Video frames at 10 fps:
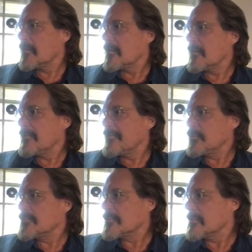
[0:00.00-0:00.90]
uh,
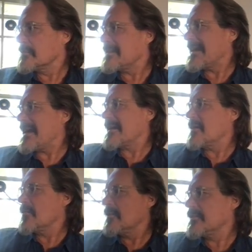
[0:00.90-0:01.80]
Future Tech,
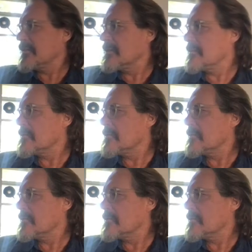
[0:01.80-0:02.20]
was it?